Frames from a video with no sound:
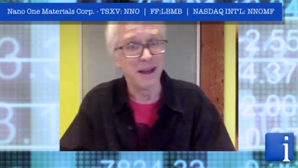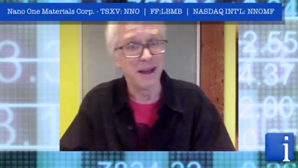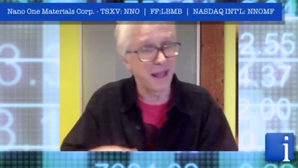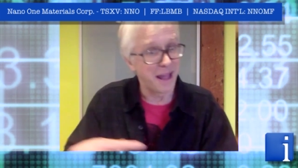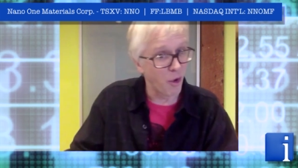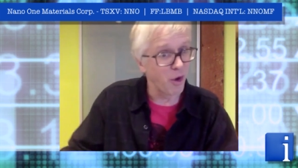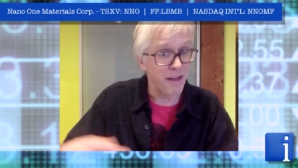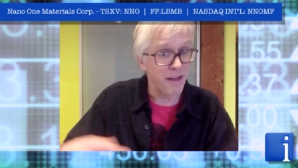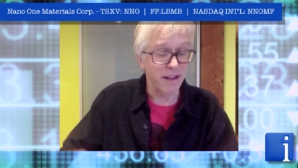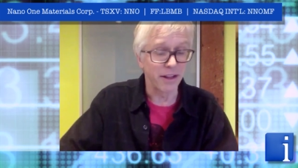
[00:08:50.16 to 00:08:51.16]
uh, and all of
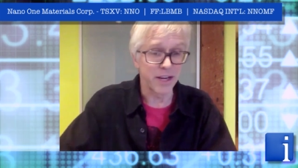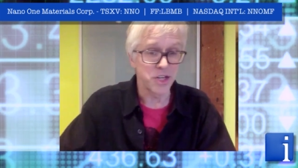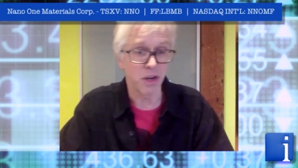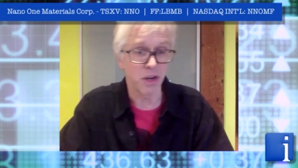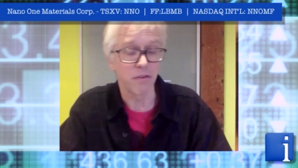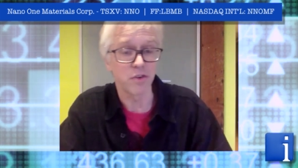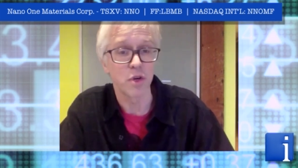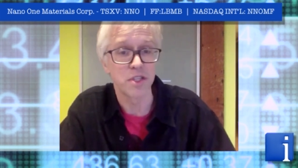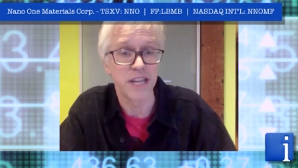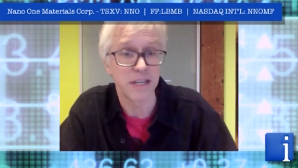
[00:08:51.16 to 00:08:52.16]
that validation, of
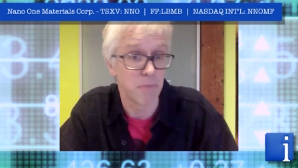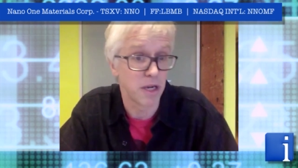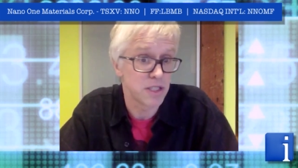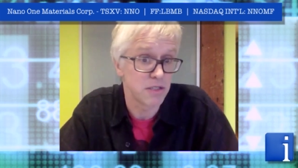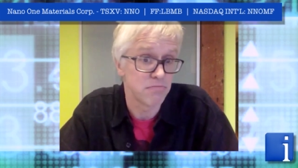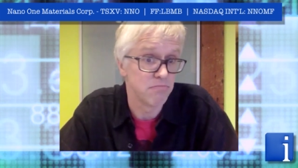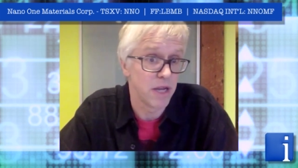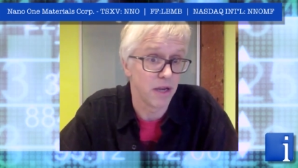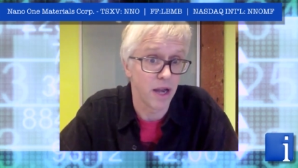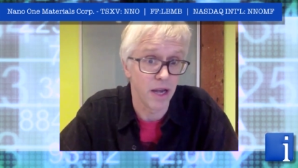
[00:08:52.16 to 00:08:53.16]
course, takes months and
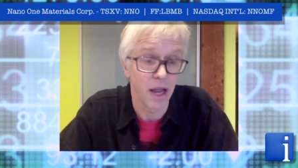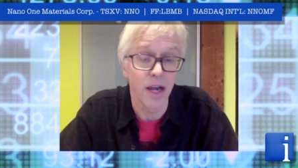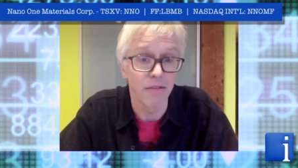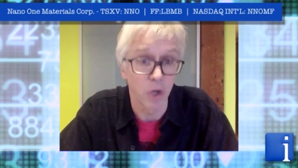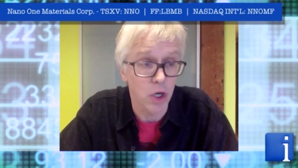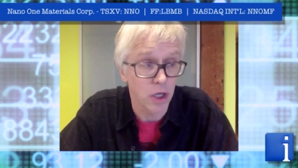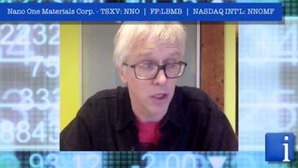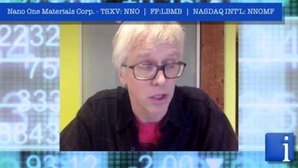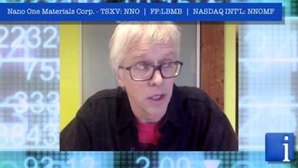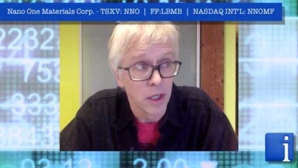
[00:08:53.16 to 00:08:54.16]
and, and, and even
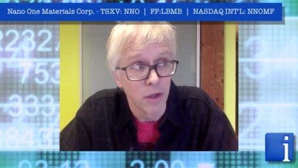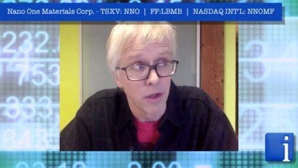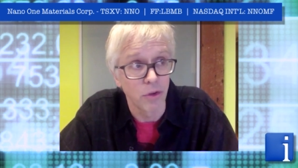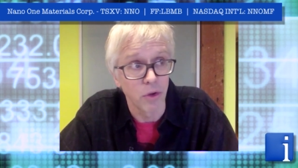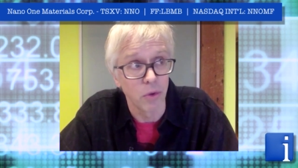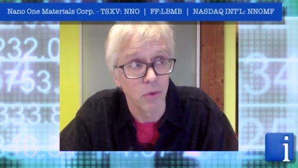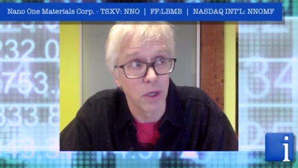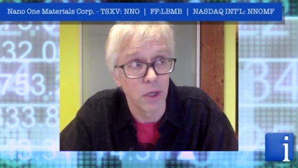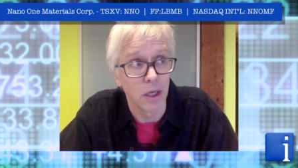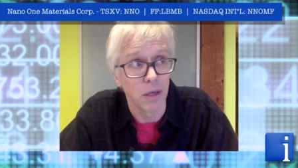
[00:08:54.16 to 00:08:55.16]
longer. So,
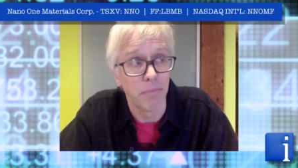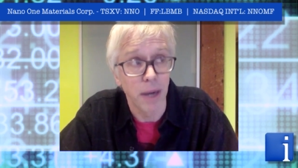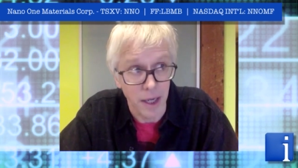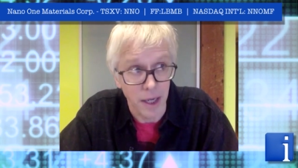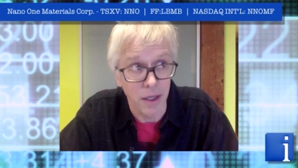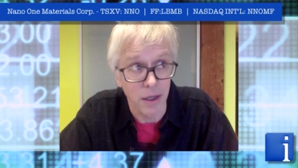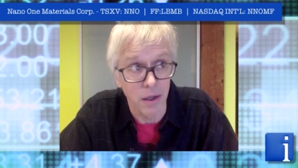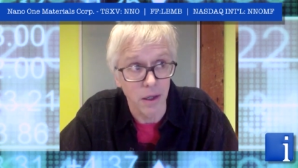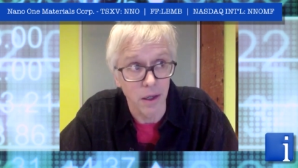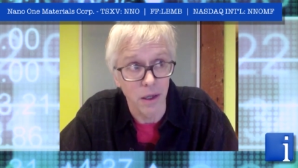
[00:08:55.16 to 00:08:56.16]
uh, but
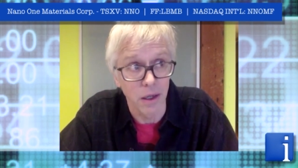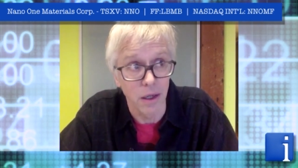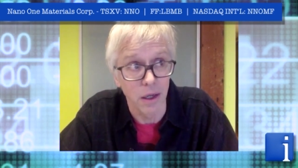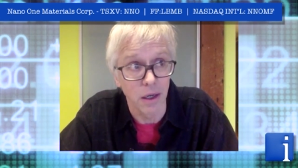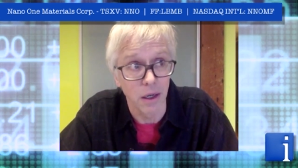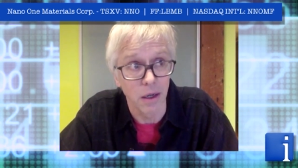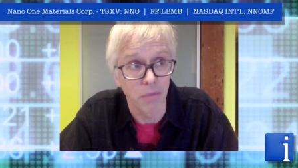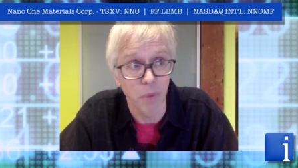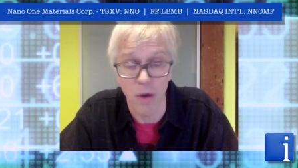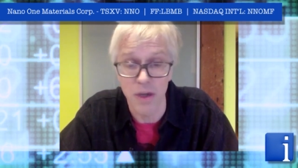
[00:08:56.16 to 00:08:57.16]
uh,
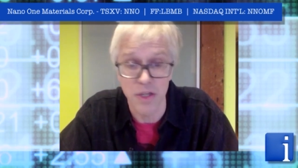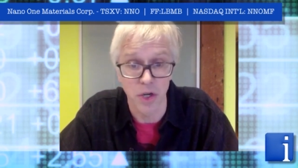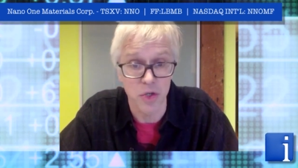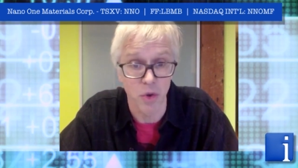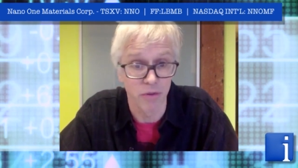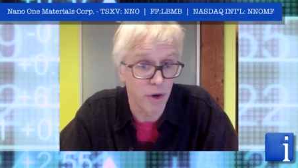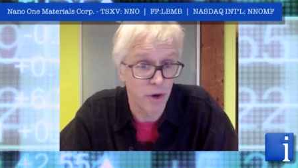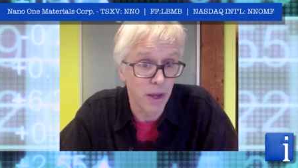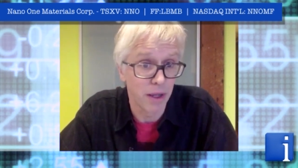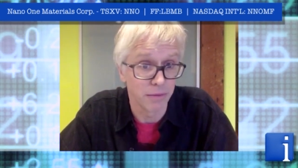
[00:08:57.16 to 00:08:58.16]
progress on it's going very
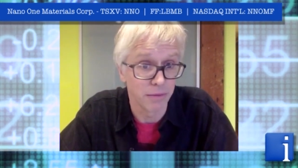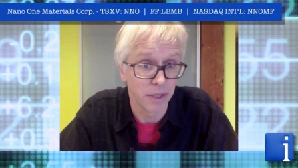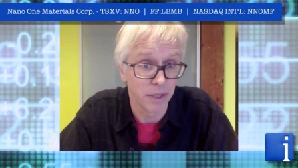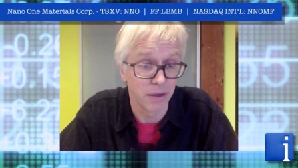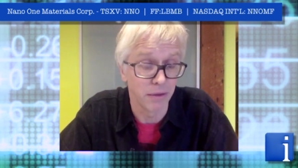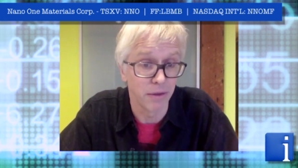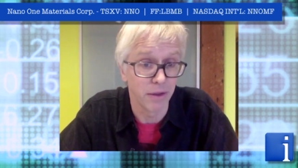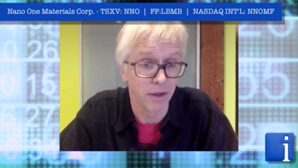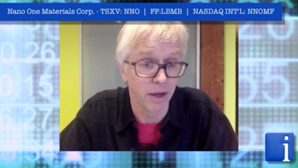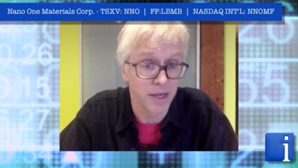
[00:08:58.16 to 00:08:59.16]
well. And, and
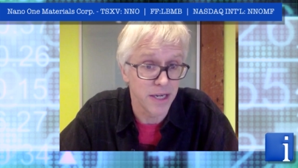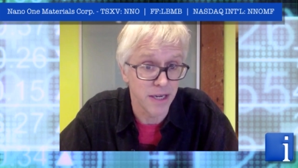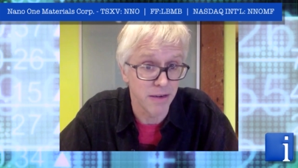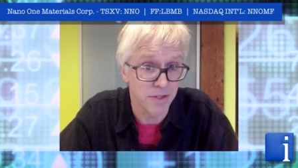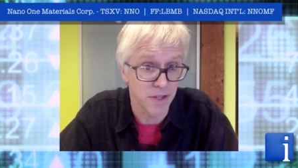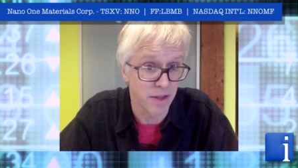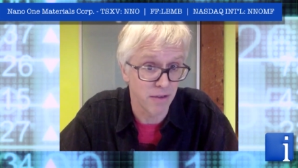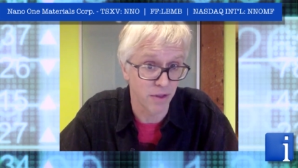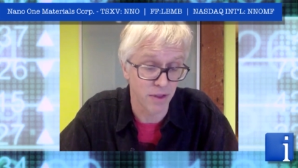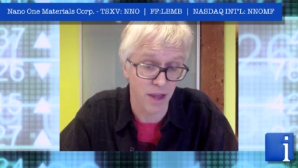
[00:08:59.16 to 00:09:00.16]
the idea here is that they've
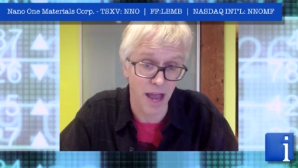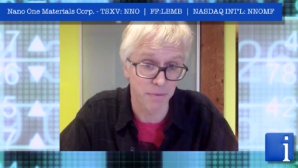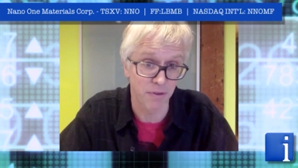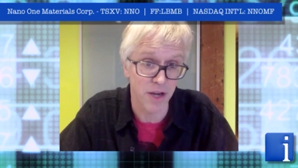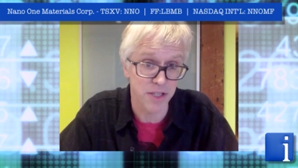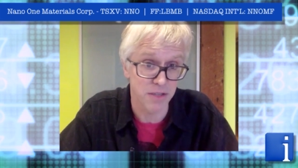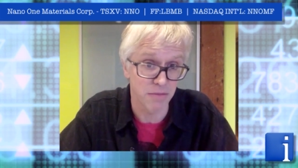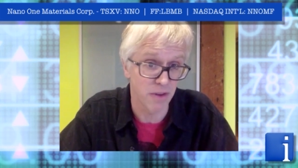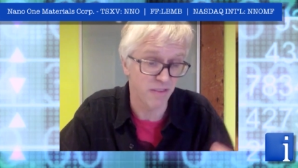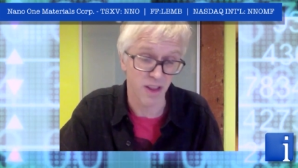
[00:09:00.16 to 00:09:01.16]
got the captive
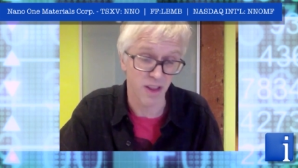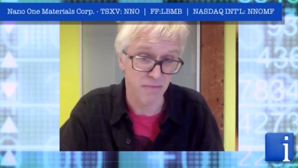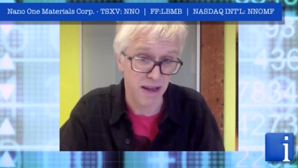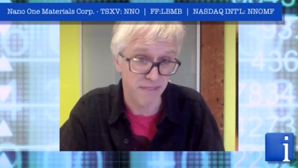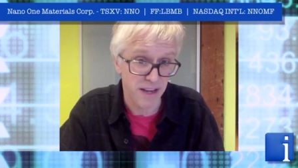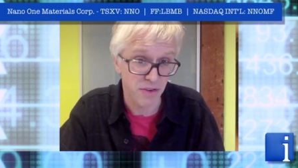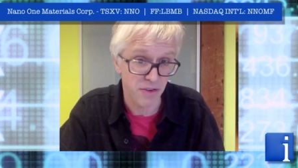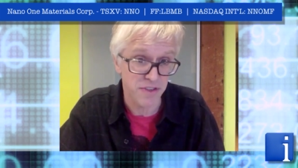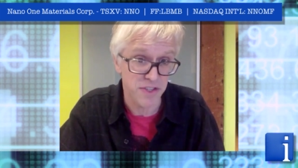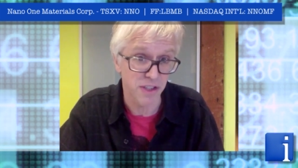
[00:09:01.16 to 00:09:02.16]
customer, they've got the manufacturing
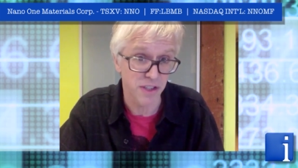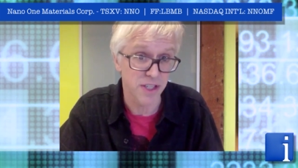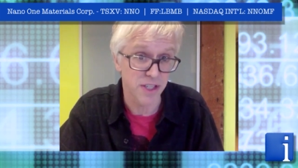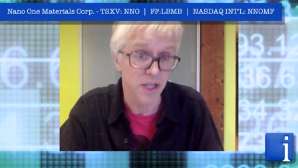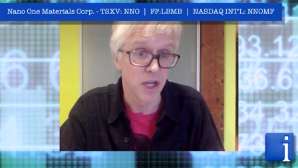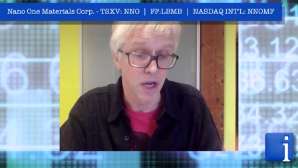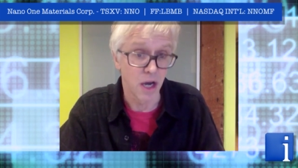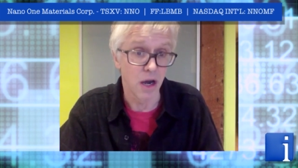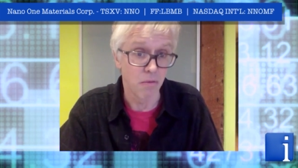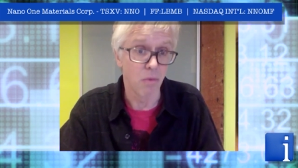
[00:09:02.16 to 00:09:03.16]
facilities.
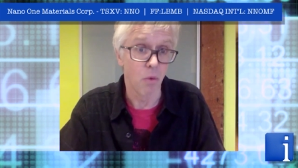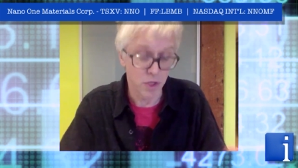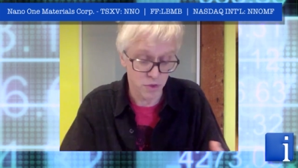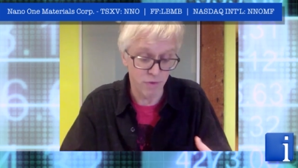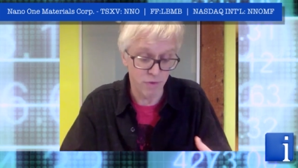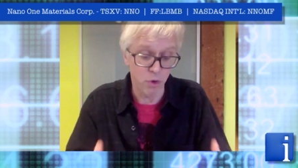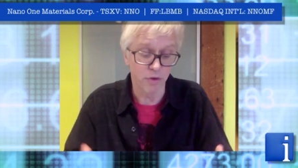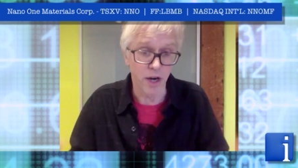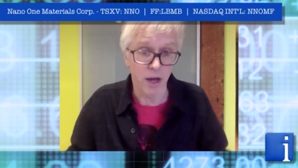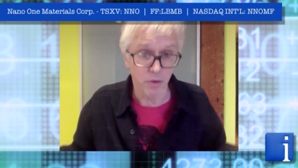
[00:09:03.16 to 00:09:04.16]
Um, once we've
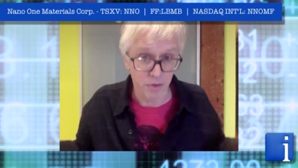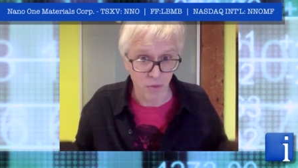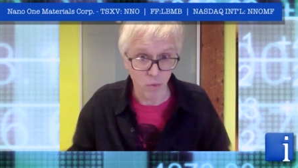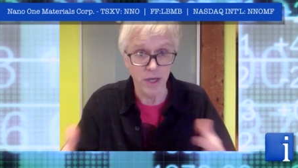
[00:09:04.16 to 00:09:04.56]
proven it out, then